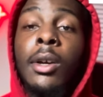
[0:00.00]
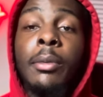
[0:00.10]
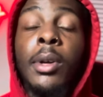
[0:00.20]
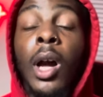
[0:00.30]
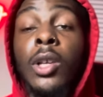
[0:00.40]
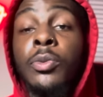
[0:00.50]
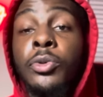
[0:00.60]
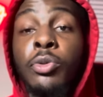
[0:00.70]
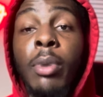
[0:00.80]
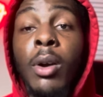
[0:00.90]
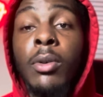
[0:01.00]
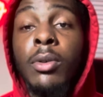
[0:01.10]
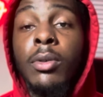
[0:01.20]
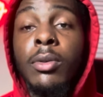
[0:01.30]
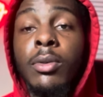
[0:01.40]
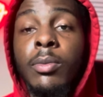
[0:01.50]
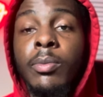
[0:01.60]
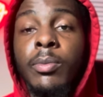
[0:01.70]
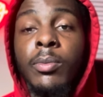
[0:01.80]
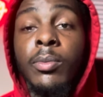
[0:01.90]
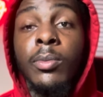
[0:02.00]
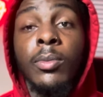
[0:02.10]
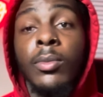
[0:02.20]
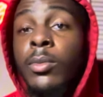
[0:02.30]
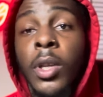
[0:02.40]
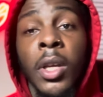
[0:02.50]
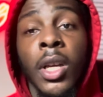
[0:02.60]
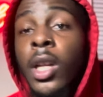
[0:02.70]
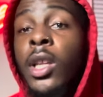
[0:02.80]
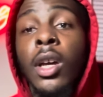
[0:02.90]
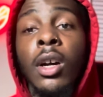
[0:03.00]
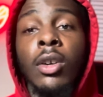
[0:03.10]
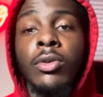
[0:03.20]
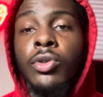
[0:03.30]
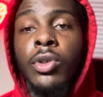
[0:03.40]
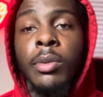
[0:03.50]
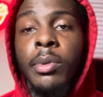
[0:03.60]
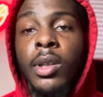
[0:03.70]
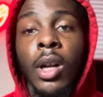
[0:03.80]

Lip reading: Be honest with you, bro. Yeah, that nigga uncle's tripping.